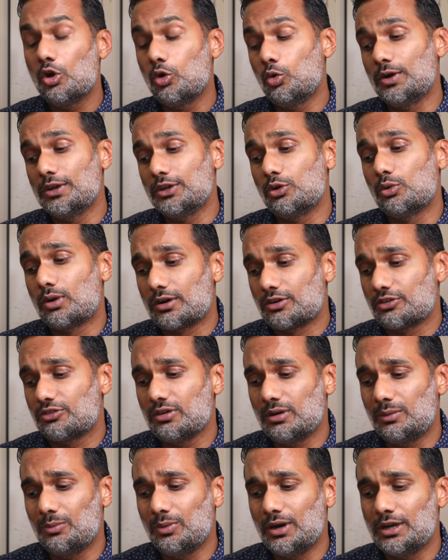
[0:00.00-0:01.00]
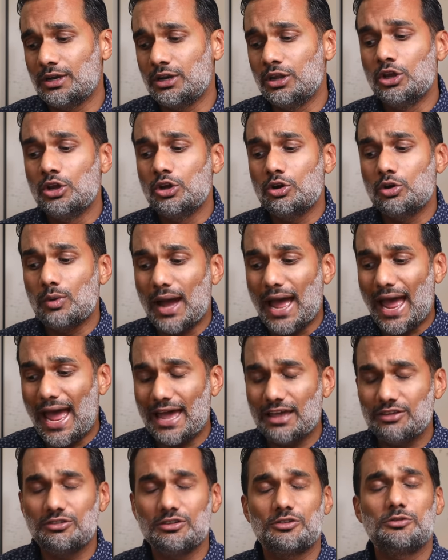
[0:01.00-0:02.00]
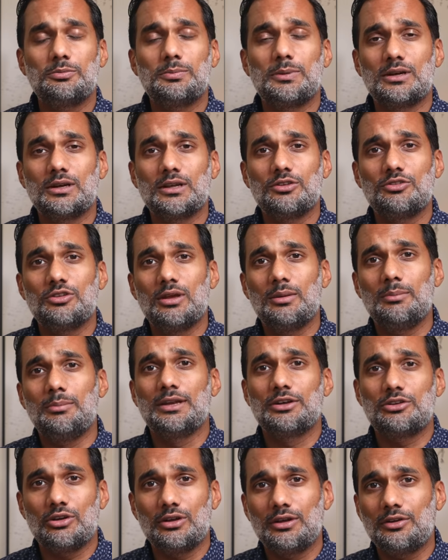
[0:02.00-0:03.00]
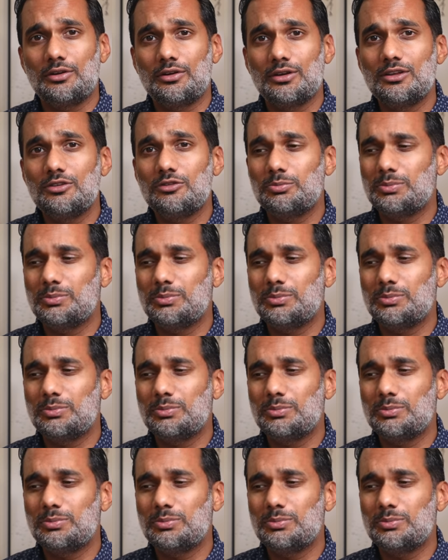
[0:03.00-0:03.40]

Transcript: when you are someone who has experienced a mental illness,